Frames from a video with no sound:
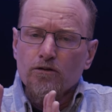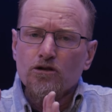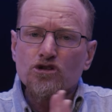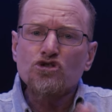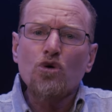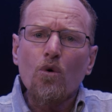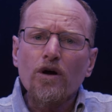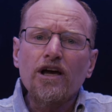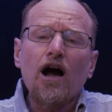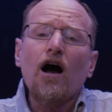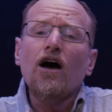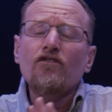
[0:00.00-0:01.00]
the
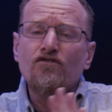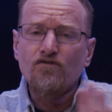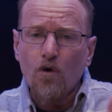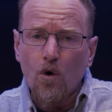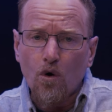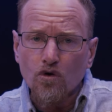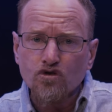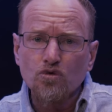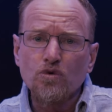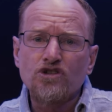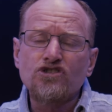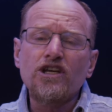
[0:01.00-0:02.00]
story unfolds
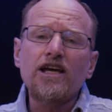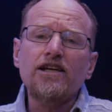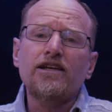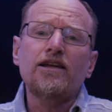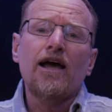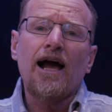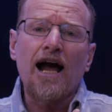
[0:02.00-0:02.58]
with Satan